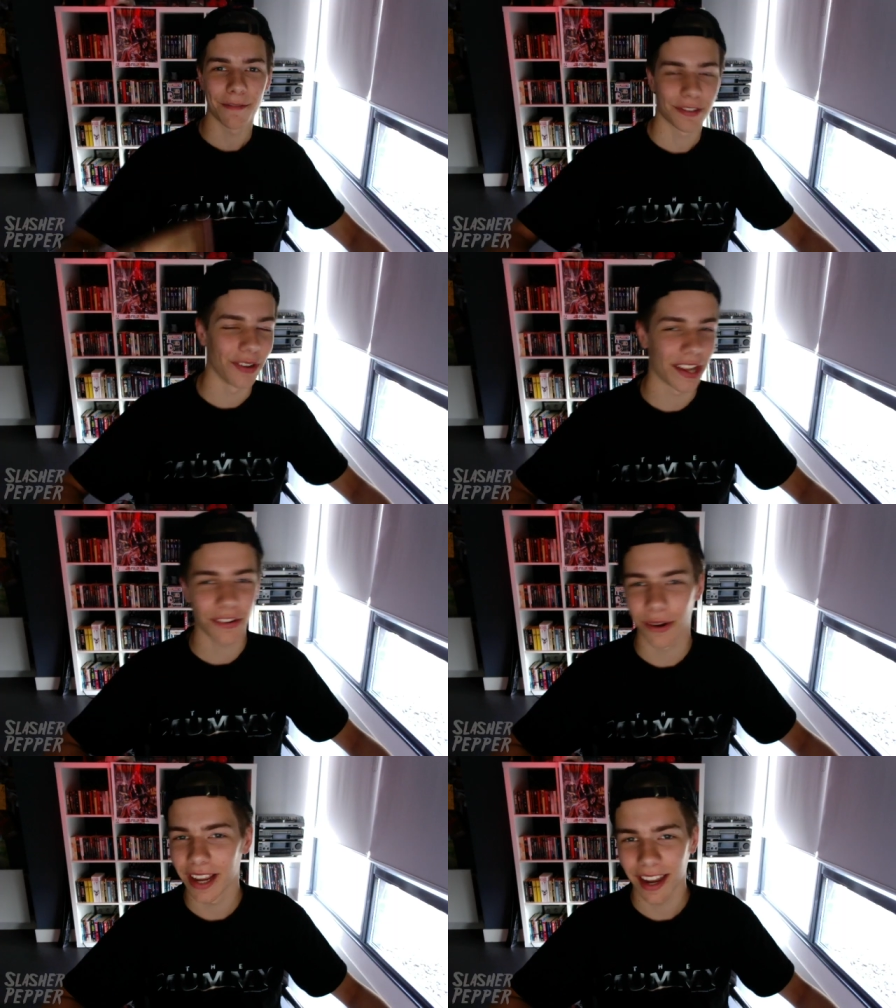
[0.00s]
So that's
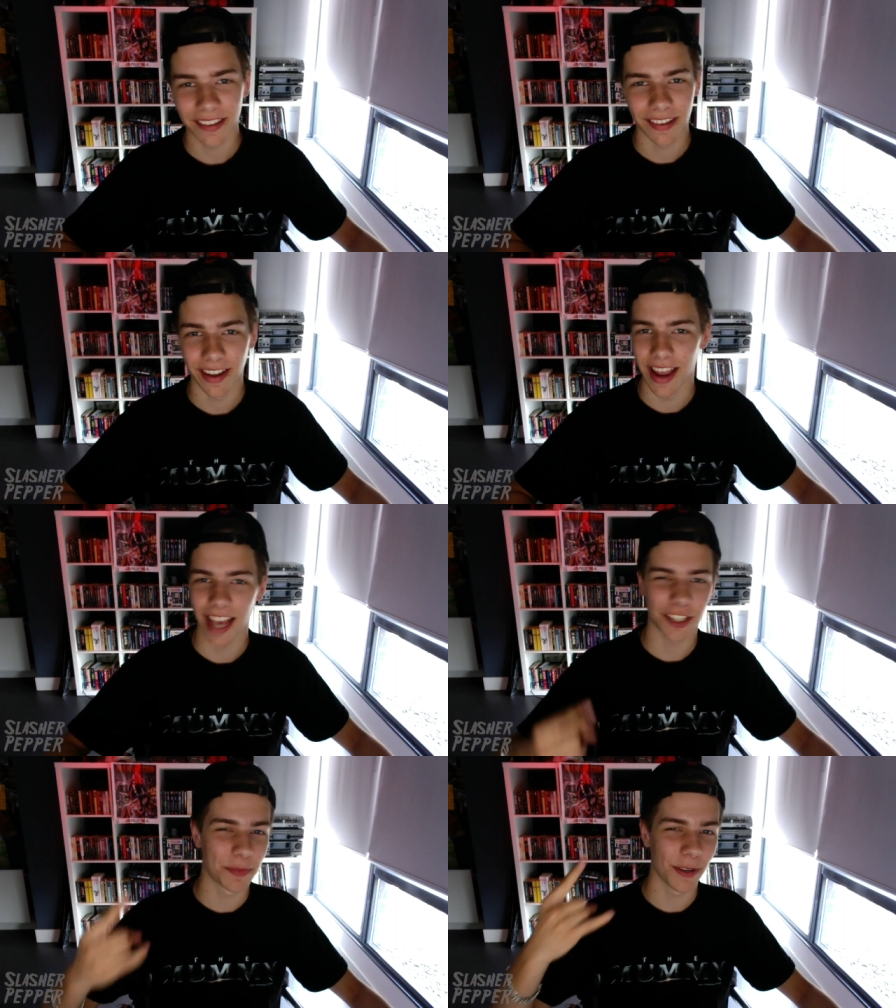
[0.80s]
all you gotta say,
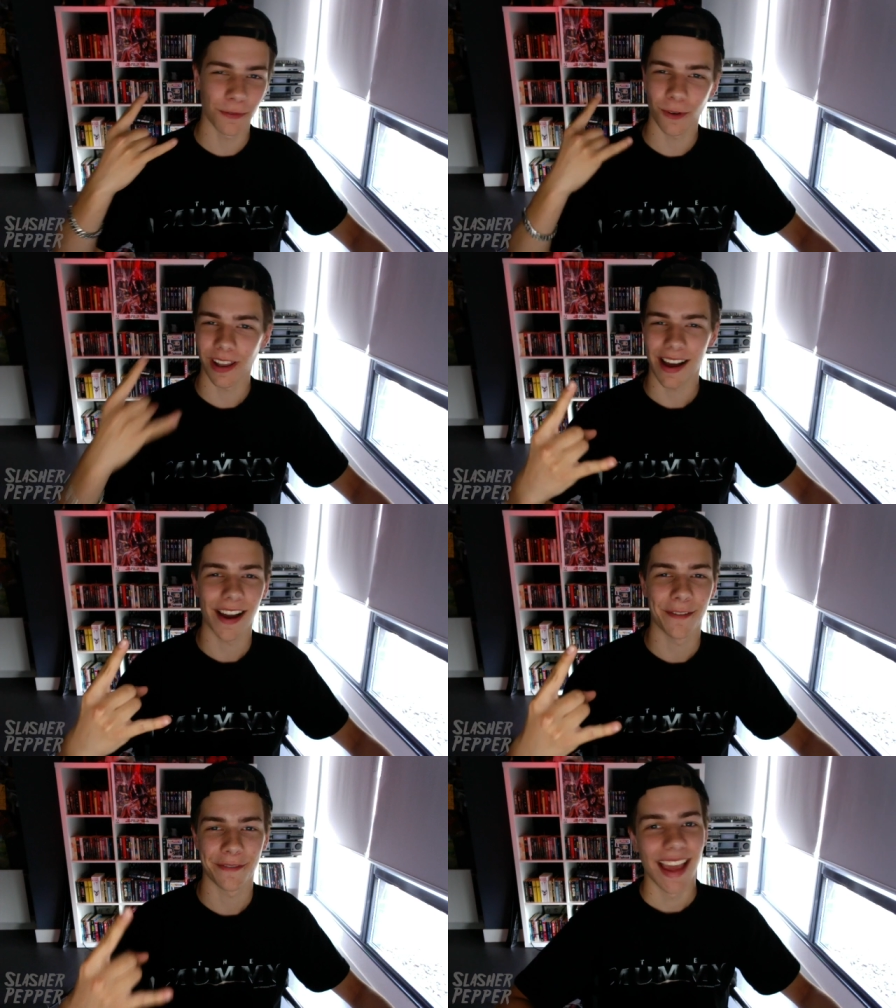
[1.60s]
SP for
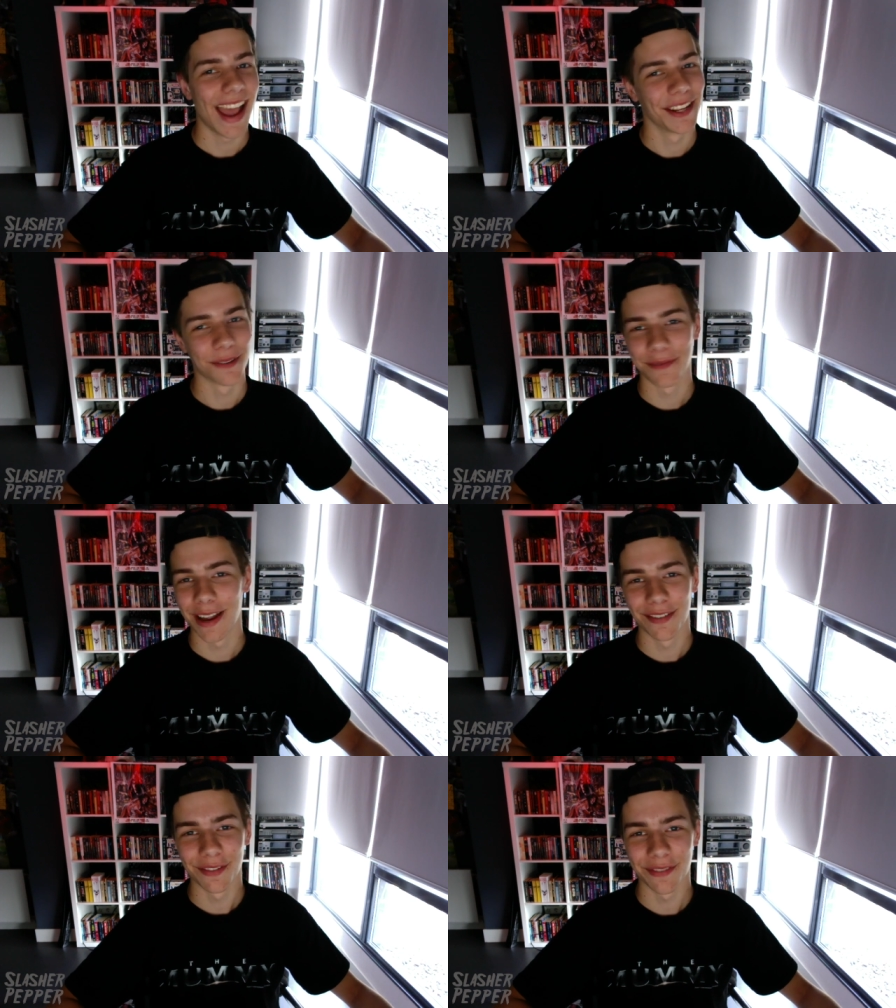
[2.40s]
life and your
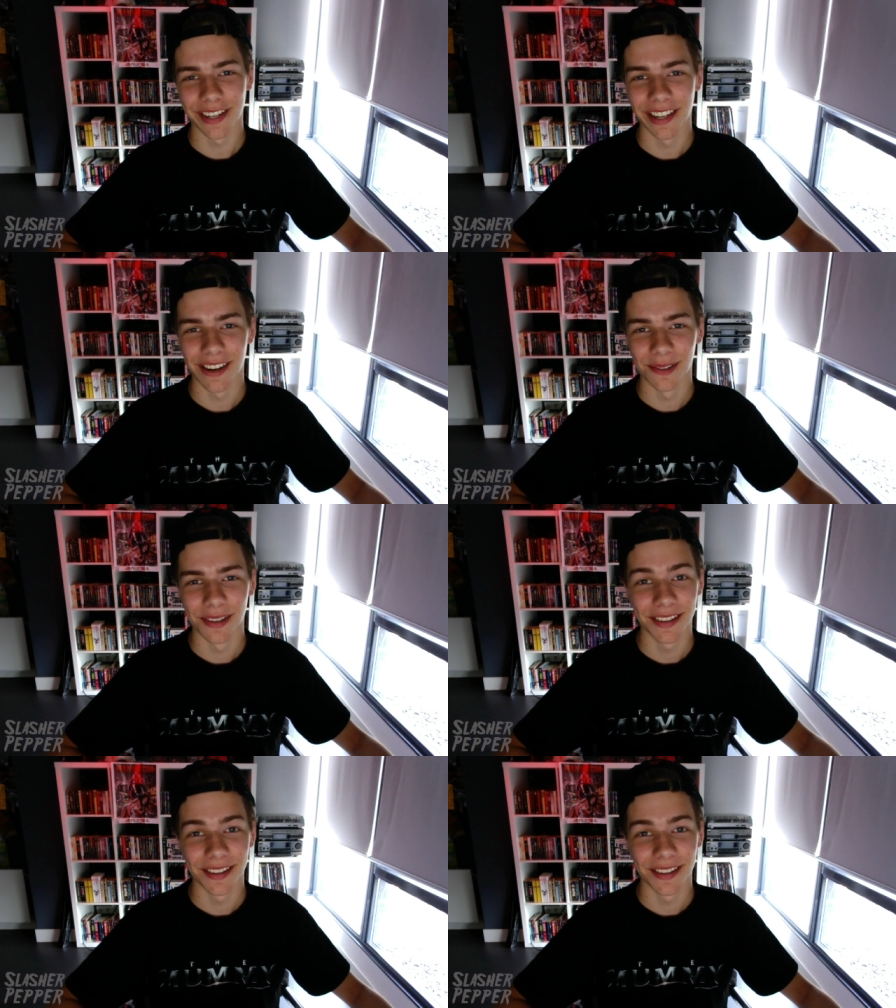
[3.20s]
favorite video.